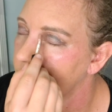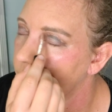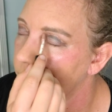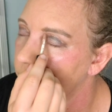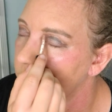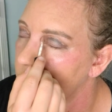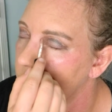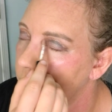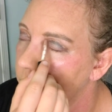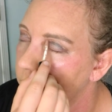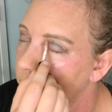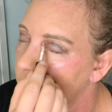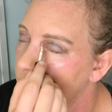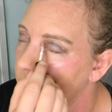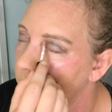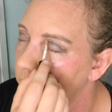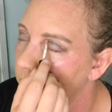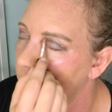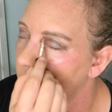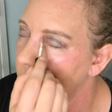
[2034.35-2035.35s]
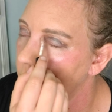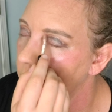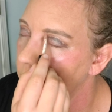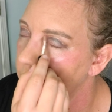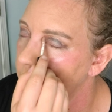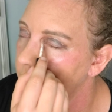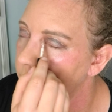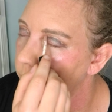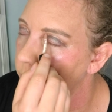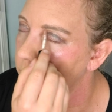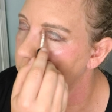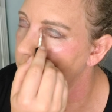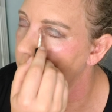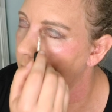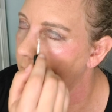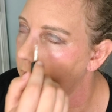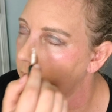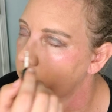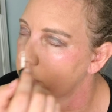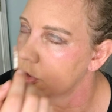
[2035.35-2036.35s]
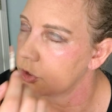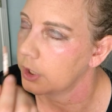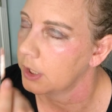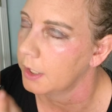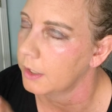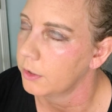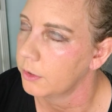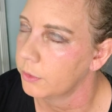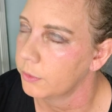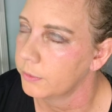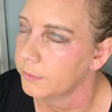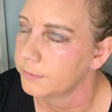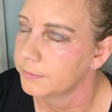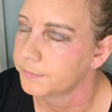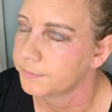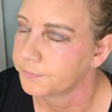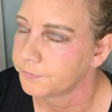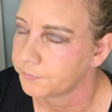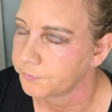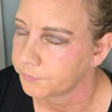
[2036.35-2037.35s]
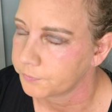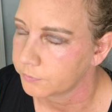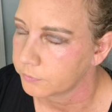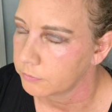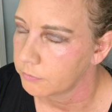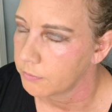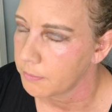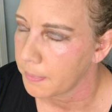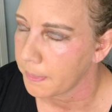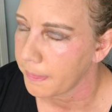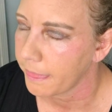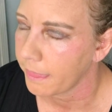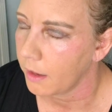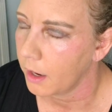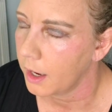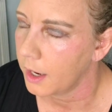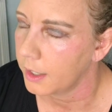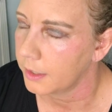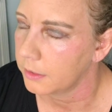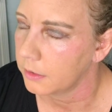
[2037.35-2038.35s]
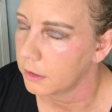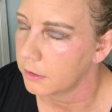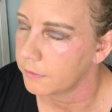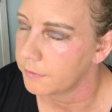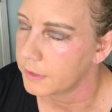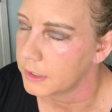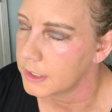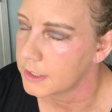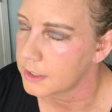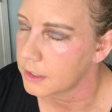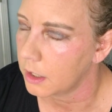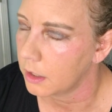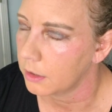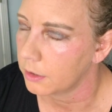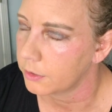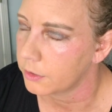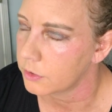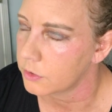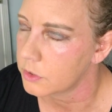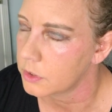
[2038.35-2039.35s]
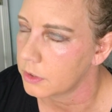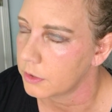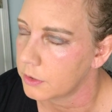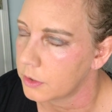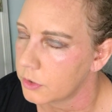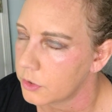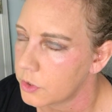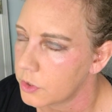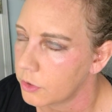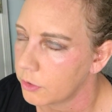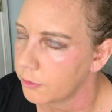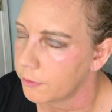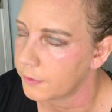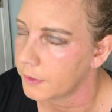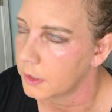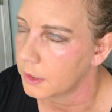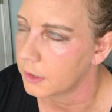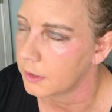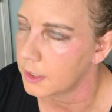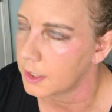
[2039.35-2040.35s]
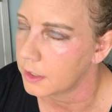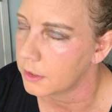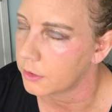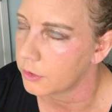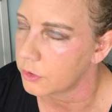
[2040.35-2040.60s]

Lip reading: So this is our liquid eyeshadow. I love these colors. They're so fun and